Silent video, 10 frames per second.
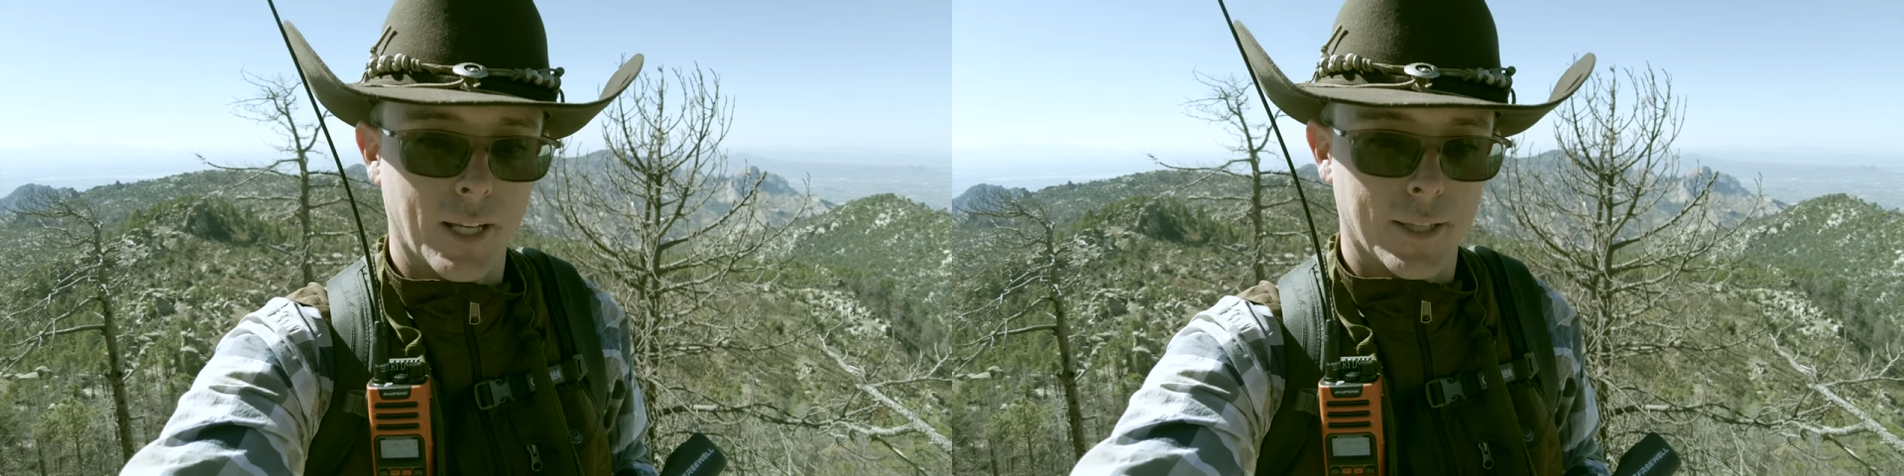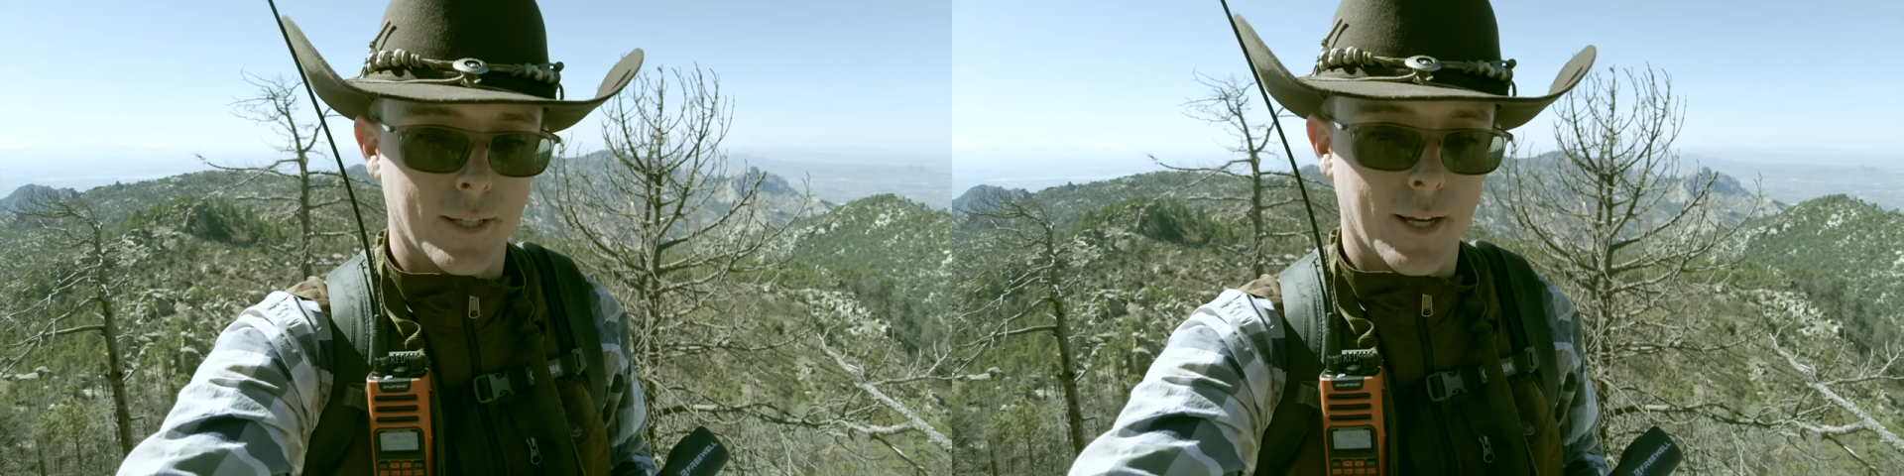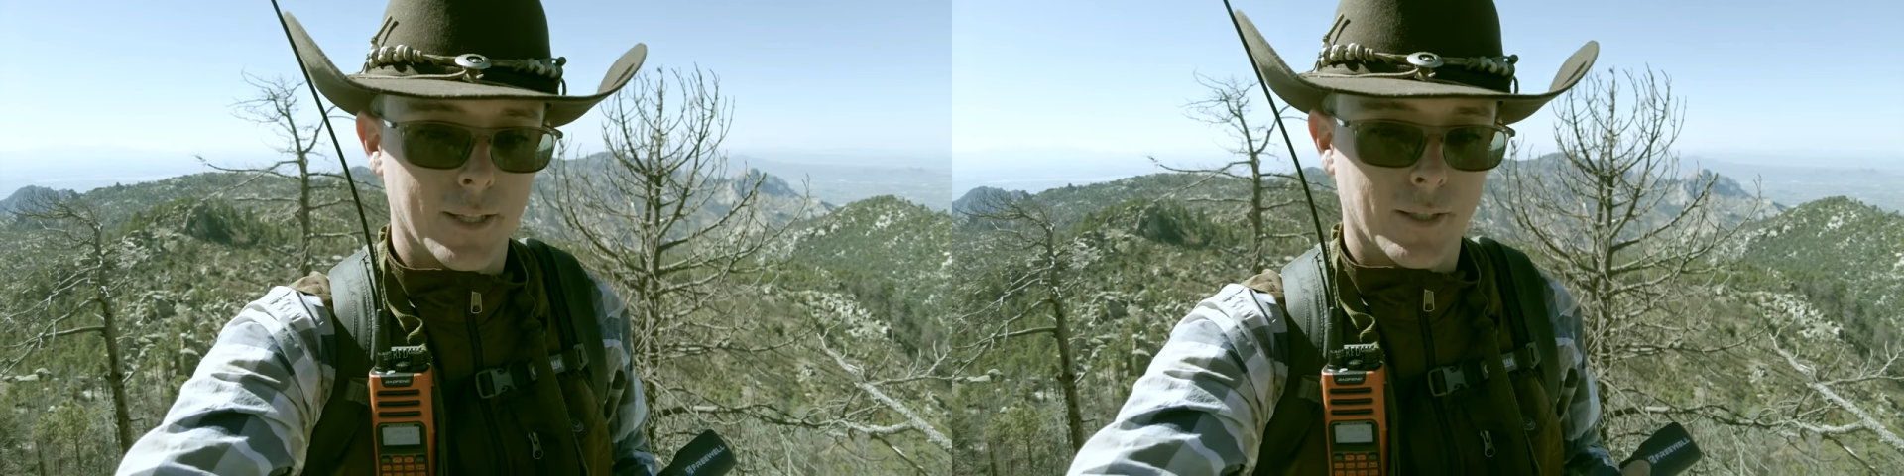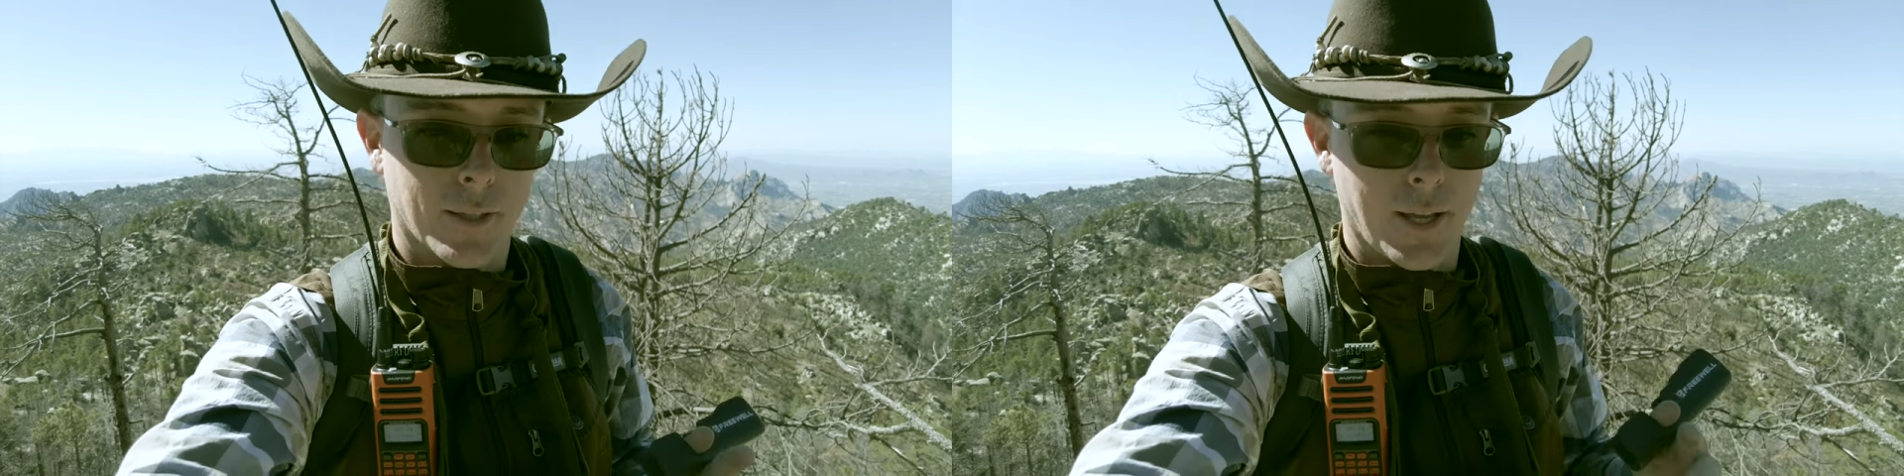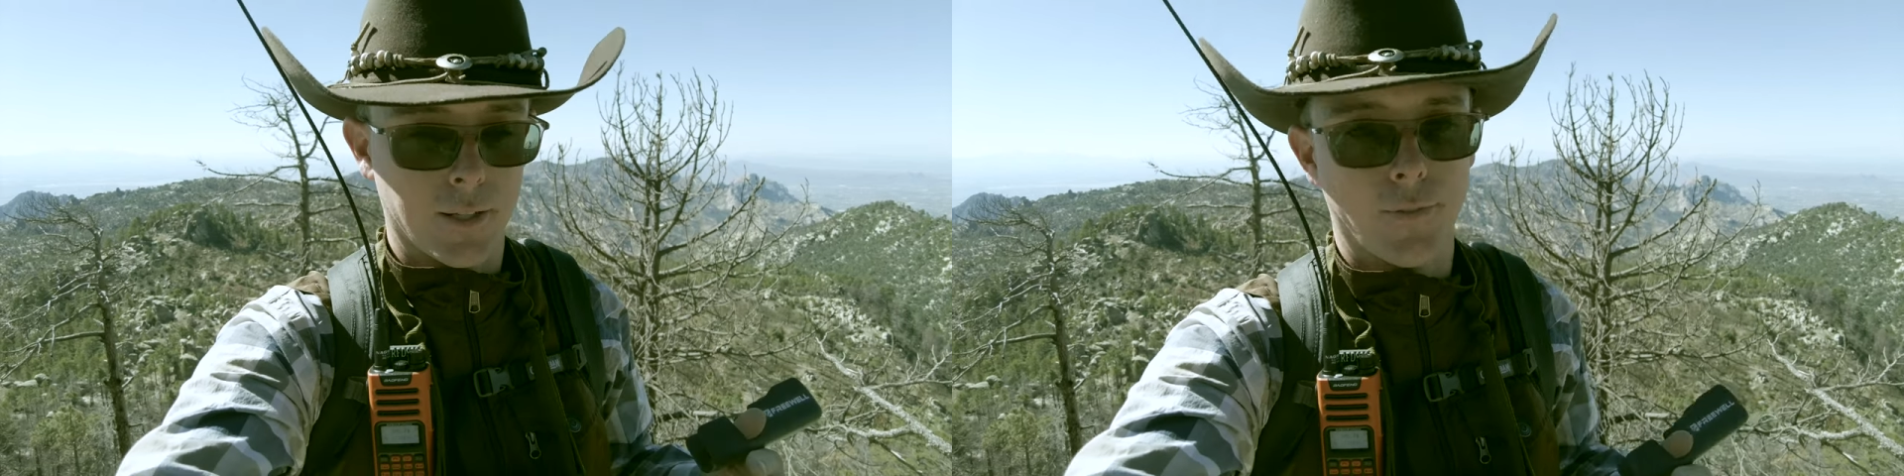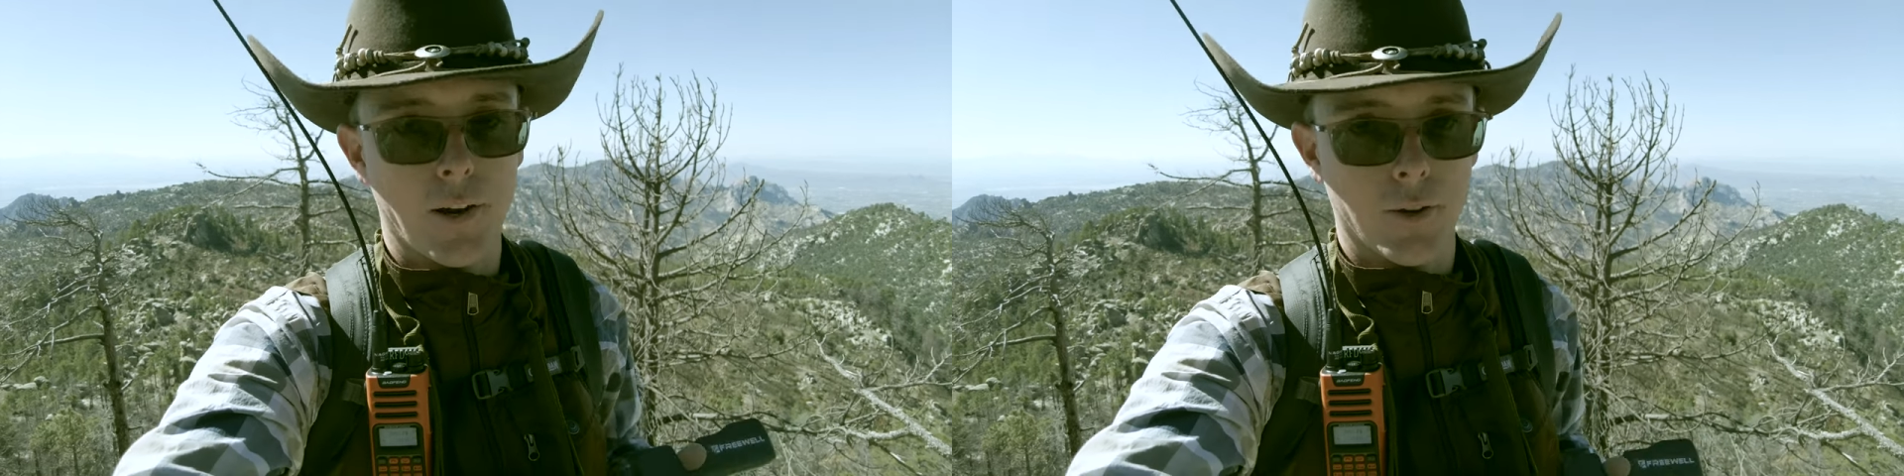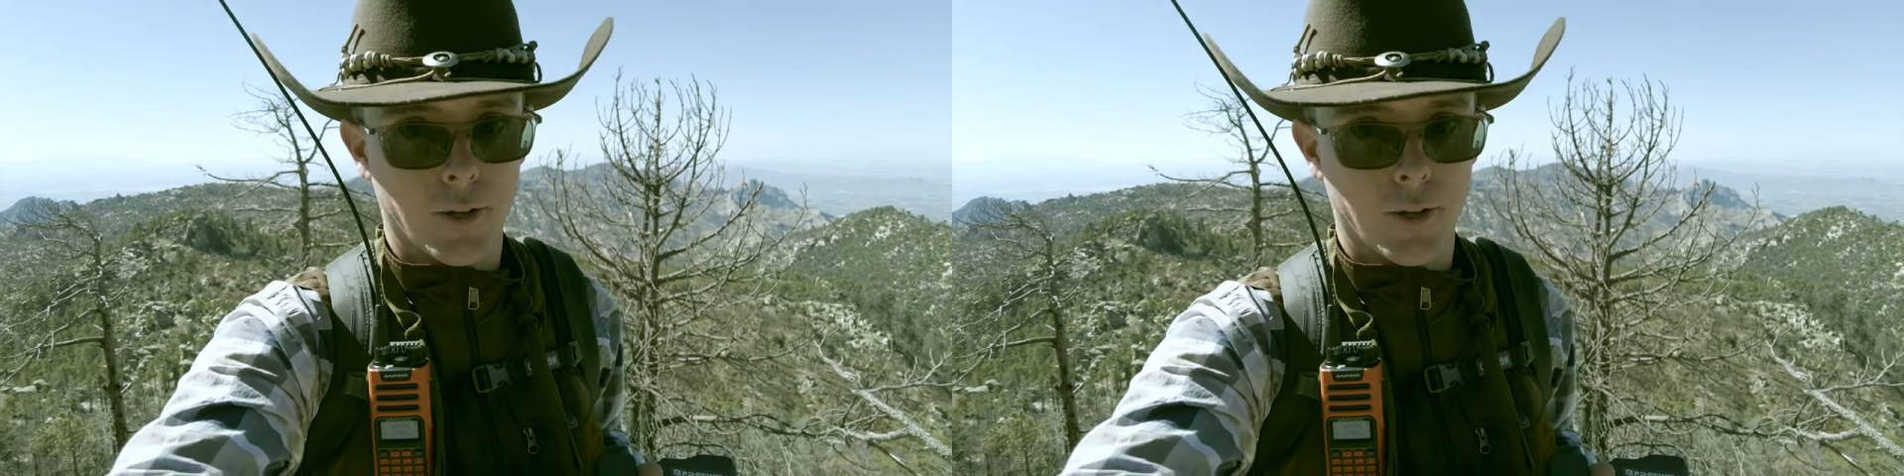at the desk that is very